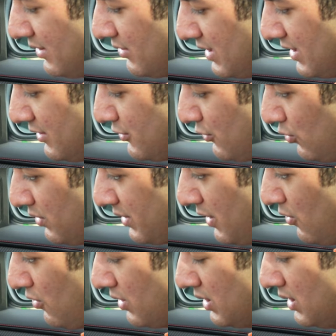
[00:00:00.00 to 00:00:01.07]
to control
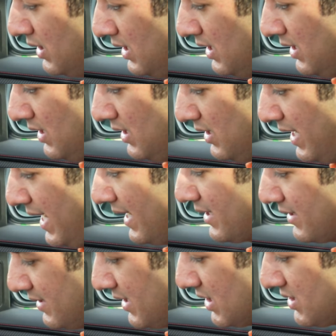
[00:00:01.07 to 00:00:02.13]
your air
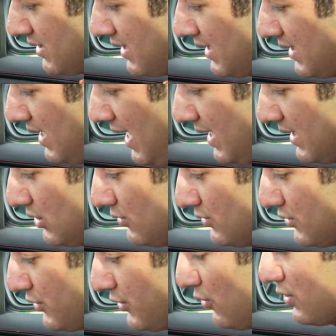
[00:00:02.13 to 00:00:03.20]
conditioning and
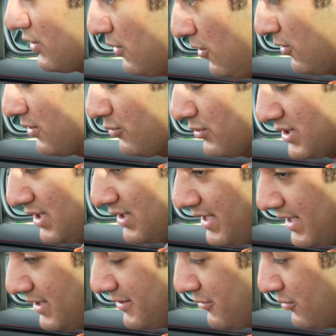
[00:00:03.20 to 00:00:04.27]
also your clock, which I'll
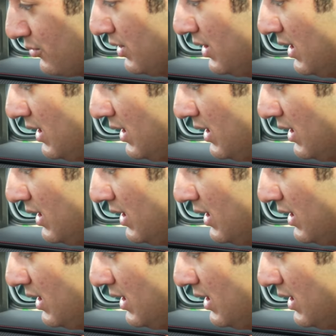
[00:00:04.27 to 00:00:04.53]
get to